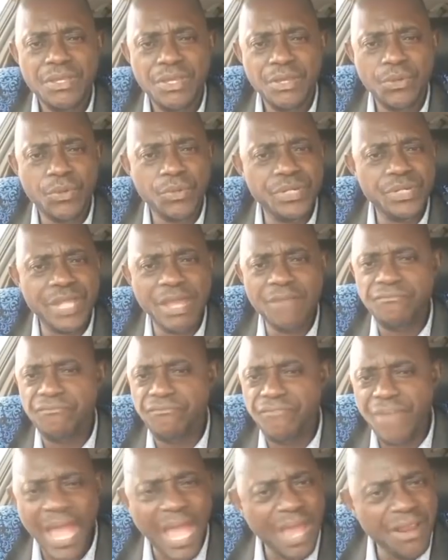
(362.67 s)
could be
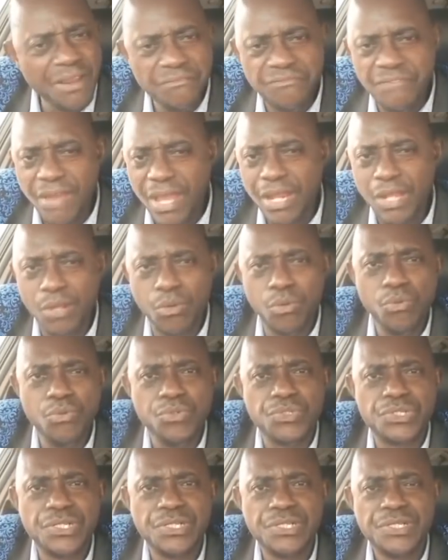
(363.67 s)
very, very
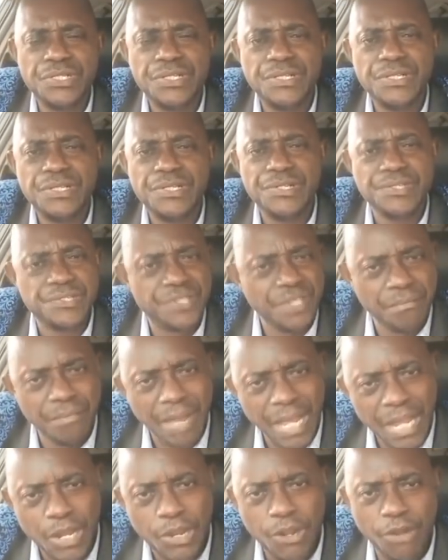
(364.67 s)
good. Say
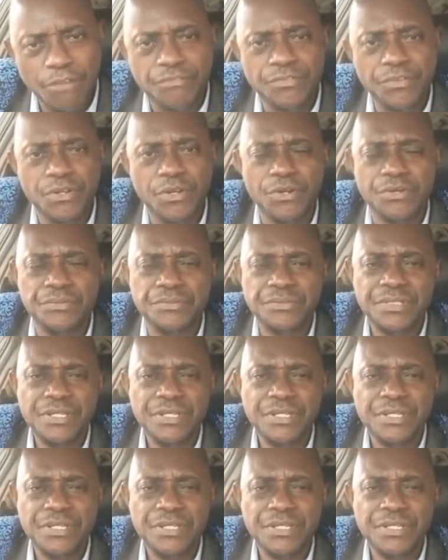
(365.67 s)
my governor